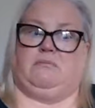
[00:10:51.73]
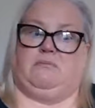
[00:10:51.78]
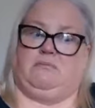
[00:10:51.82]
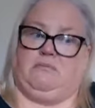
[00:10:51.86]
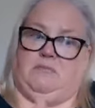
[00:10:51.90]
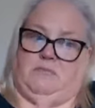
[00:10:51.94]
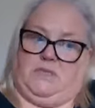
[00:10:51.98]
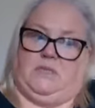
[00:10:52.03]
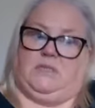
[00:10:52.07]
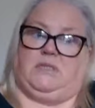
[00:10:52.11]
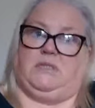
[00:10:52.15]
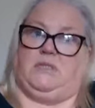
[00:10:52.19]

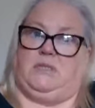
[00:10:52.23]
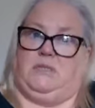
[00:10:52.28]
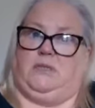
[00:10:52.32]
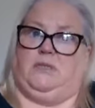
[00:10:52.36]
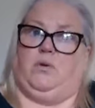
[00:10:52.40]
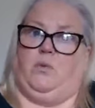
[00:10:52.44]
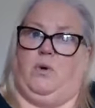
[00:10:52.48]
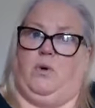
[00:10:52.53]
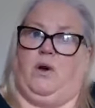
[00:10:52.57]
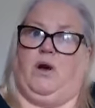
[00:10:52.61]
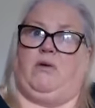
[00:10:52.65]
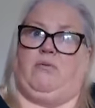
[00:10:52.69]
this,
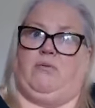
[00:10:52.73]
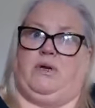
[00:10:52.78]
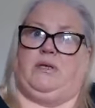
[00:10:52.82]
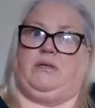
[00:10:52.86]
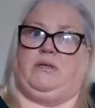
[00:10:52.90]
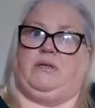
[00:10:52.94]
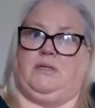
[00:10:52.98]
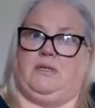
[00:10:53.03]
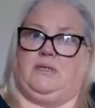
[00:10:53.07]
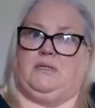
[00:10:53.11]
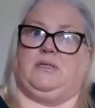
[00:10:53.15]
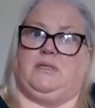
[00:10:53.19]
you are
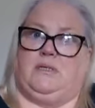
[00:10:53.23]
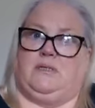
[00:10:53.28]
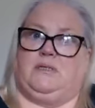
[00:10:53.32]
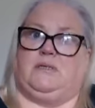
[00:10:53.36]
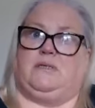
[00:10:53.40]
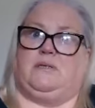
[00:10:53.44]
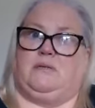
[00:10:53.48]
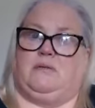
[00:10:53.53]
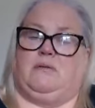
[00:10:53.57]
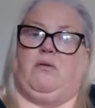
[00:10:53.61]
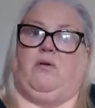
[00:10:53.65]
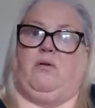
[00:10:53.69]
right, this
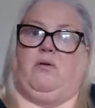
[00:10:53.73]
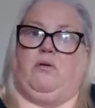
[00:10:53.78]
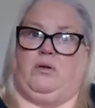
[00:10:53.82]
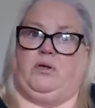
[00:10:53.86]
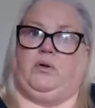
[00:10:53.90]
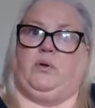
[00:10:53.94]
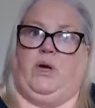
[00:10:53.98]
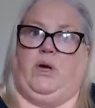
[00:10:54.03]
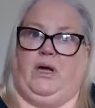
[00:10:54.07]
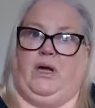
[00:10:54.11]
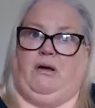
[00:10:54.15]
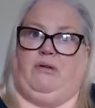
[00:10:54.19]
is all
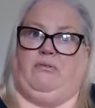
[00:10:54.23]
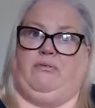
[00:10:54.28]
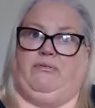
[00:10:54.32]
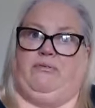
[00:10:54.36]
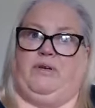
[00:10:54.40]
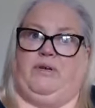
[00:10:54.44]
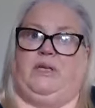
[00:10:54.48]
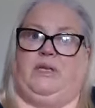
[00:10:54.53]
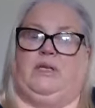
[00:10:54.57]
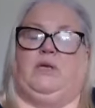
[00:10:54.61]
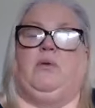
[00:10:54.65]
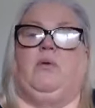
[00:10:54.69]
you have,
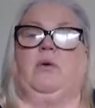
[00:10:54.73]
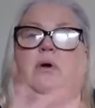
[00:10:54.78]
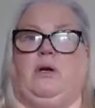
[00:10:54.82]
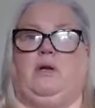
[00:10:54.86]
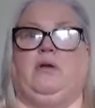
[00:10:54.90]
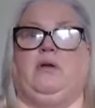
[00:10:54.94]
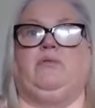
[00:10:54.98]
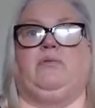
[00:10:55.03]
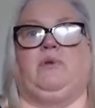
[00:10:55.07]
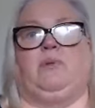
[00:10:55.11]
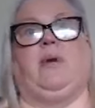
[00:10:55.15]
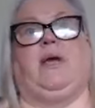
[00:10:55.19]
and you are
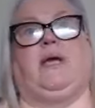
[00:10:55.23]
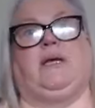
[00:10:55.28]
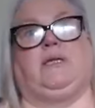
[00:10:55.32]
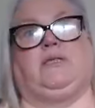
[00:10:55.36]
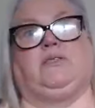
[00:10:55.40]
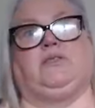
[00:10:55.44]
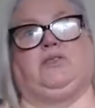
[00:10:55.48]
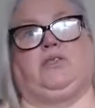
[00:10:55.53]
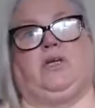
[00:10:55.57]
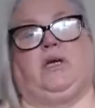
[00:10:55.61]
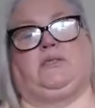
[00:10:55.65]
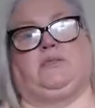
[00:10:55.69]
living
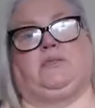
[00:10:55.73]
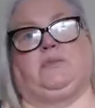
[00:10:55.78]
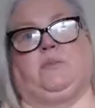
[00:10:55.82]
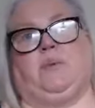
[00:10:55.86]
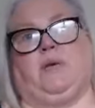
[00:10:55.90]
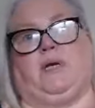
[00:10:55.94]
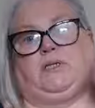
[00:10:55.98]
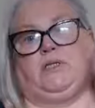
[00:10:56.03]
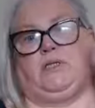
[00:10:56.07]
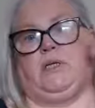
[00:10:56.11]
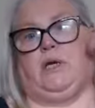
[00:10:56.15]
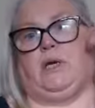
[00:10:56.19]
paycheck to
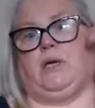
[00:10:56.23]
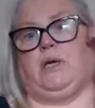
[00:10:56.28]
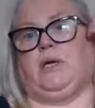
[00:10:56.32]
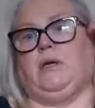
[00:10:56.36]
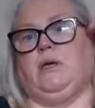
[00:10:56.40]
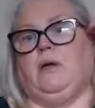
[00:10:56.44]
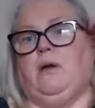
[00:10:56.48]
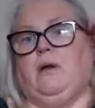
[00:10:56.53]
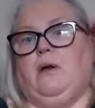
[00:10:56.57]
paycheck.